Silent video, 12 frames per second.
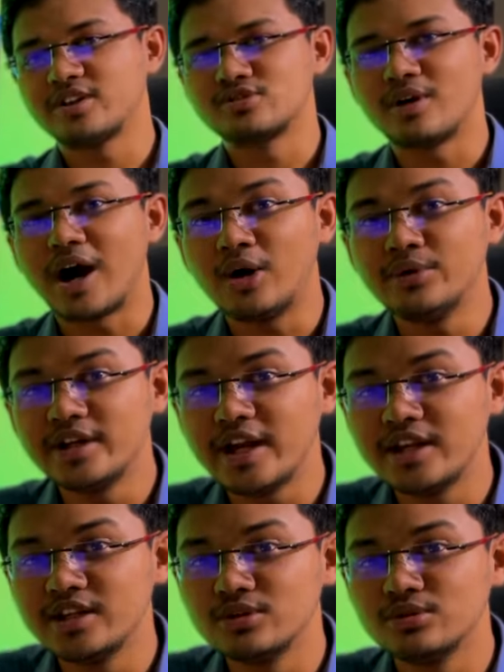So how did I
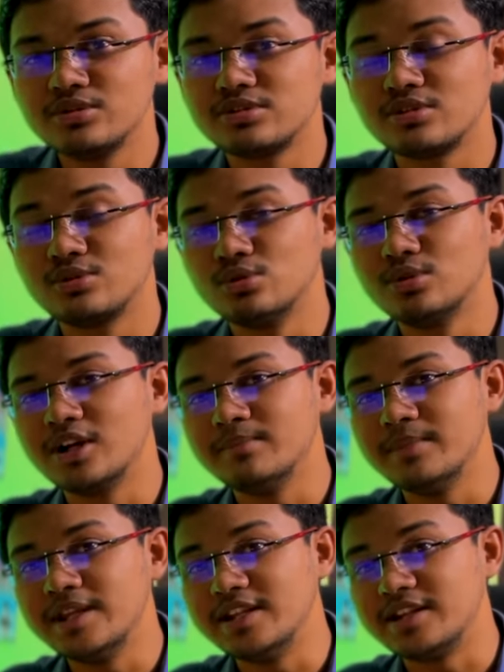use Google
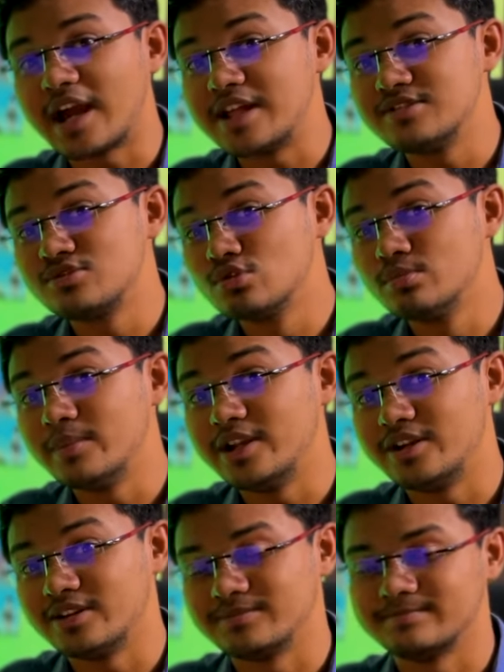Meet and Zoom
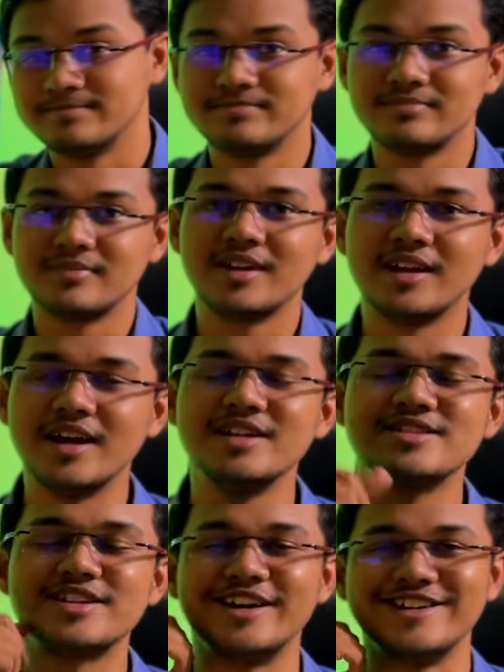Meet? in
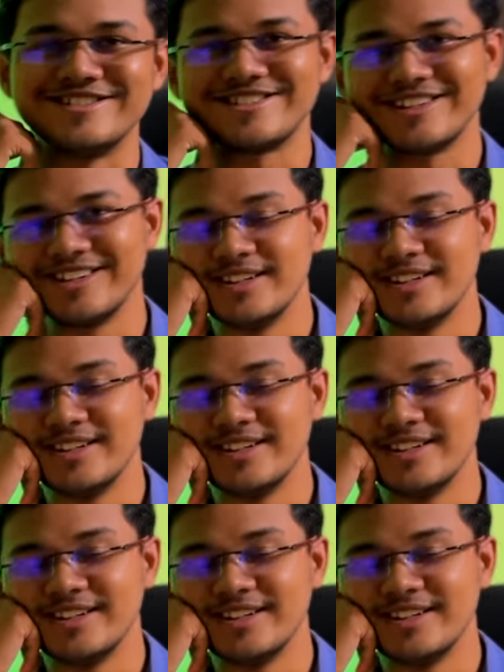studies.